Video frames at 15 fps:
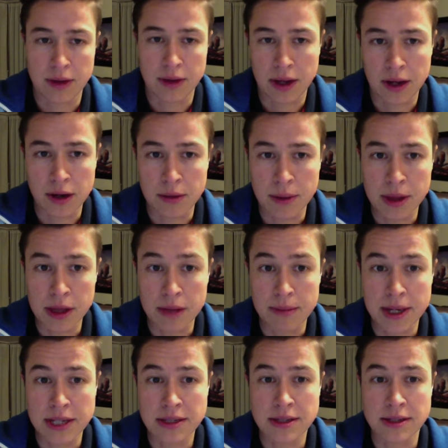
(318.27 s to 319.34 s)
like on a monthly
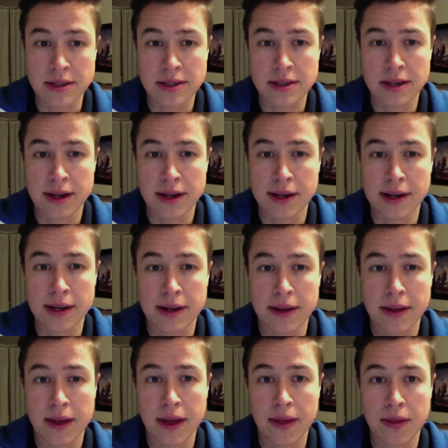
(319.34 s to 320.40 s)
basis.
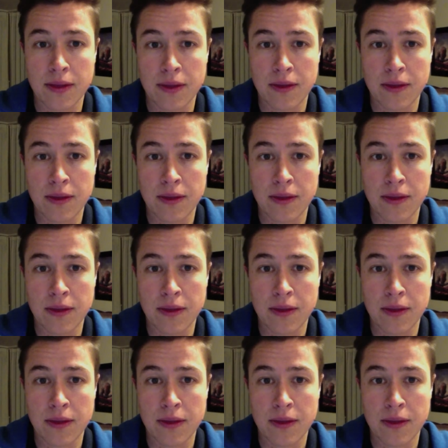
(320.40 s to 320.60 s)
And